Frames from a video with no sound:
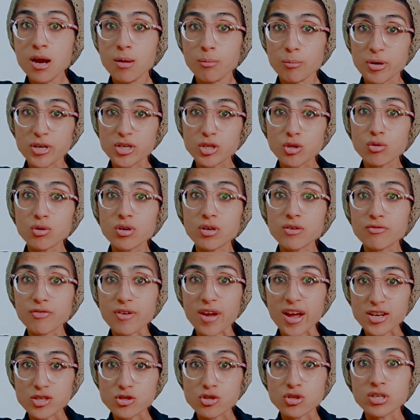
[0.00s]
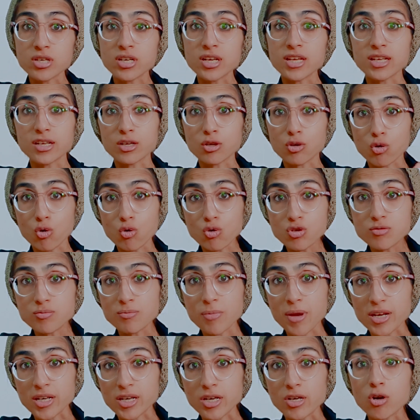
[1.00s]
particular fracture in a closed
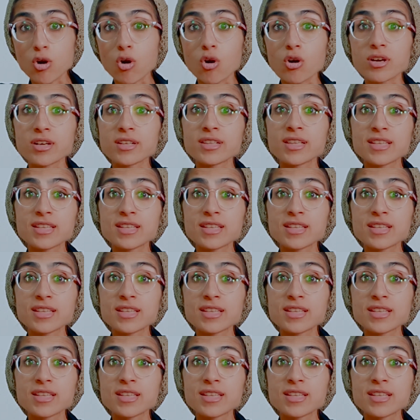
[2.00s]
manner or